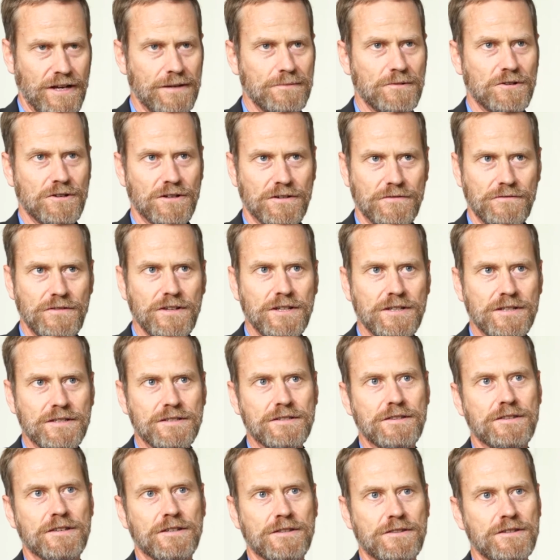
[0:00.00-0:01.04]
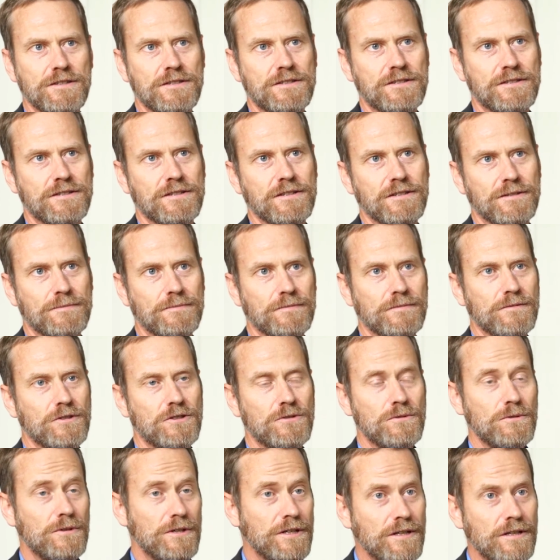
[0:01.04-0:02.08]
I'm convinced that this
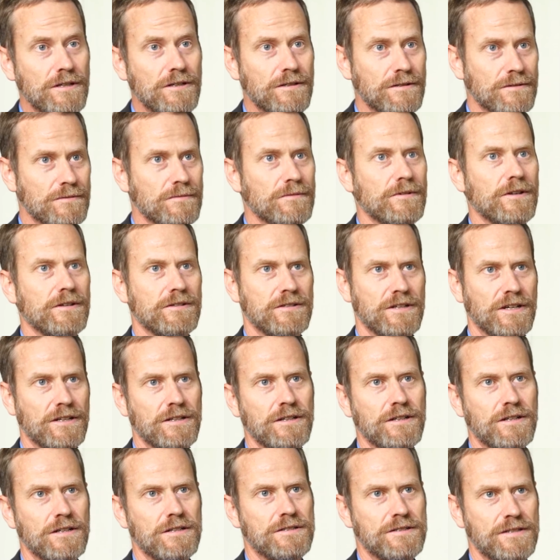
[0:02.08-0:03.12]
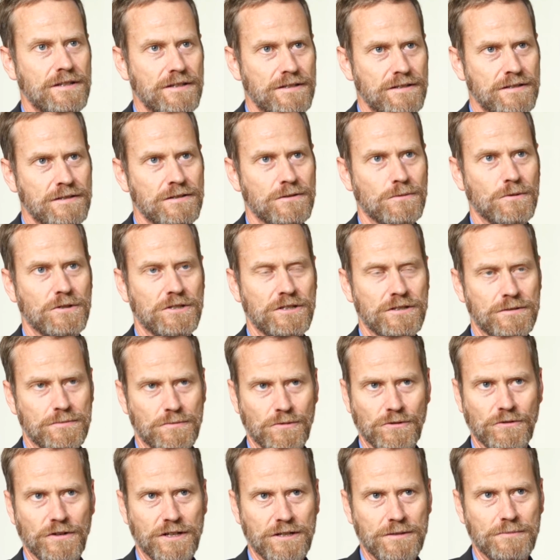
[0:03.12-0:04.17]
unique technical assistance which is
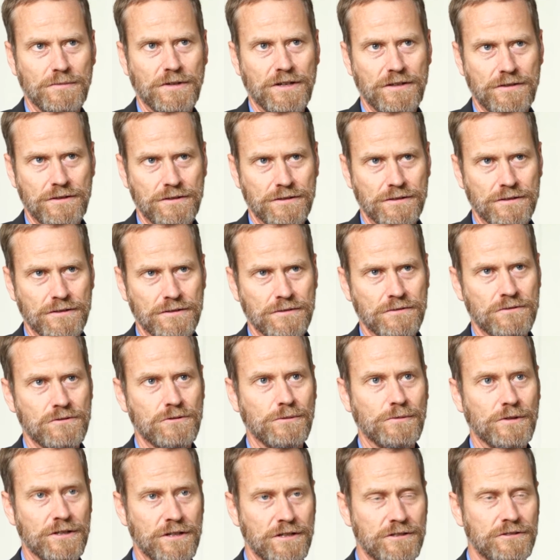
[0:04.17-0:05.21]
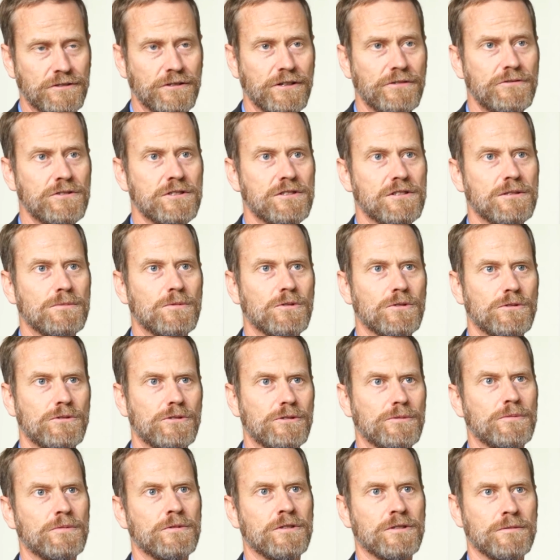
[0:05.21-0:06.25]
provided by the supranational reference
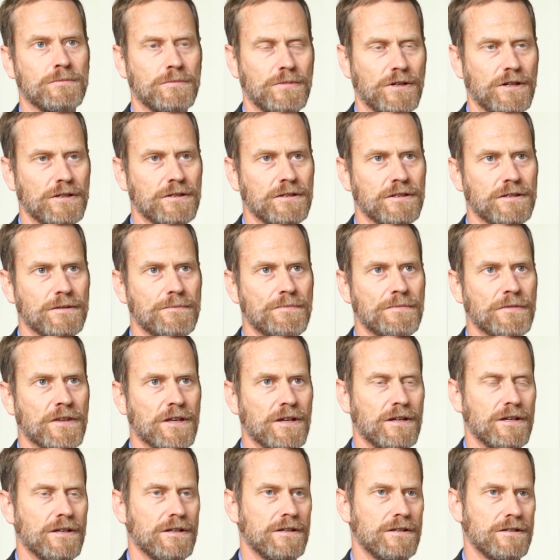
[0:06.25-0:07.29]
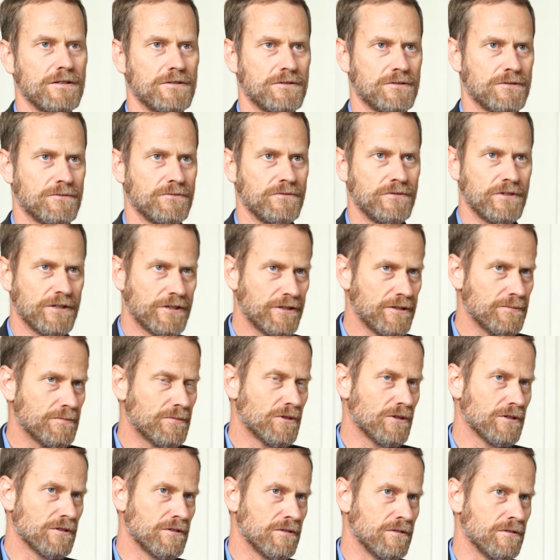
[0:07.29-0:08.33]
laboratory partner is very
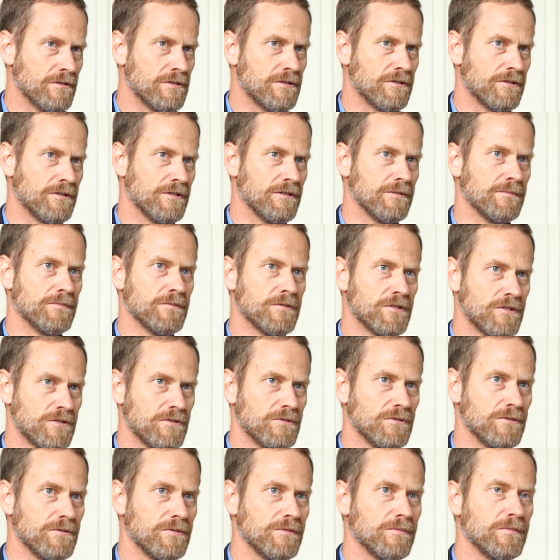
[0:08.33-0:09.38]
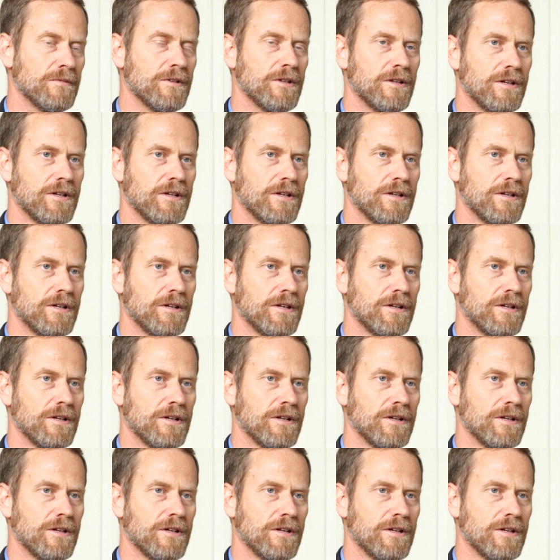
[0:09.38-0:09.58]
important to